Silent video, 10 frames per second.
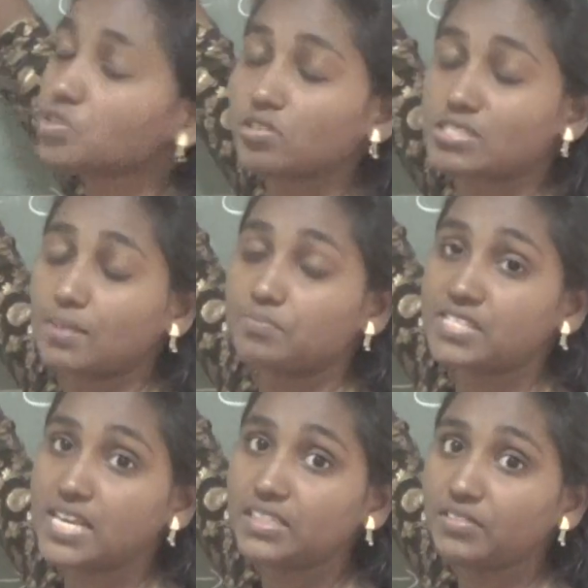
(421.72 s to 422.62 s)
are
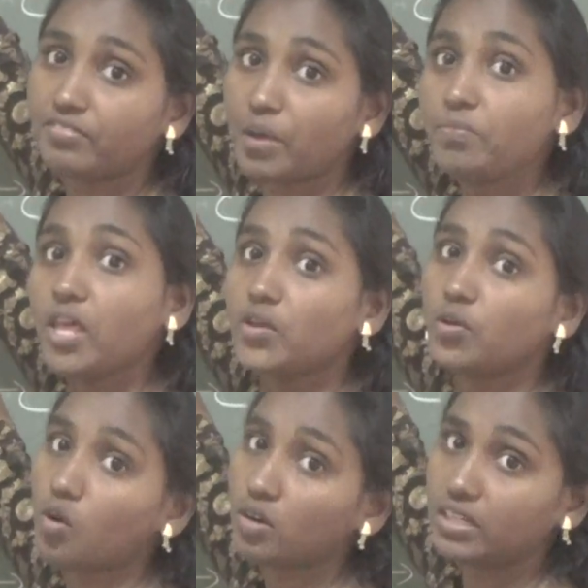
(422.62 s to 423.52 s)
obtained from
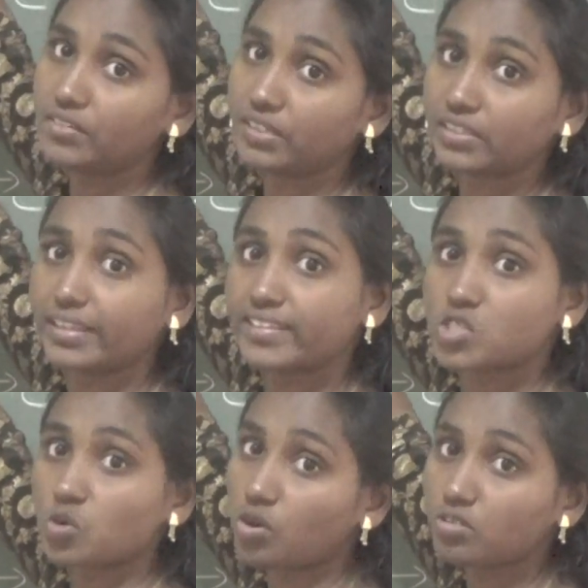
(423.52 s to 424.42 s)
non-living
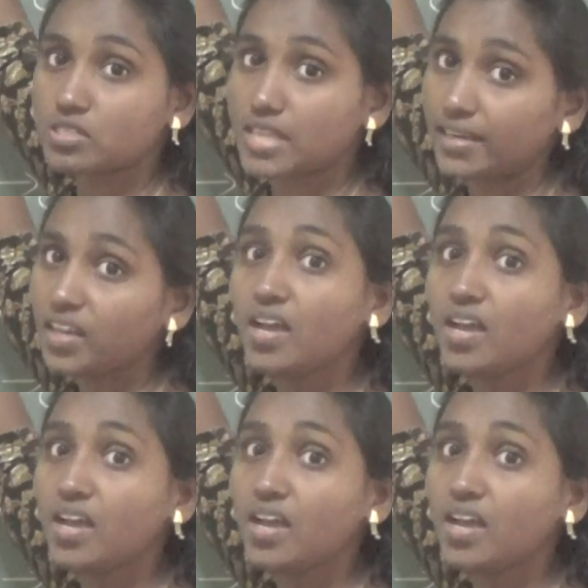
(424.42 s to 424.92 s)
things, rocks and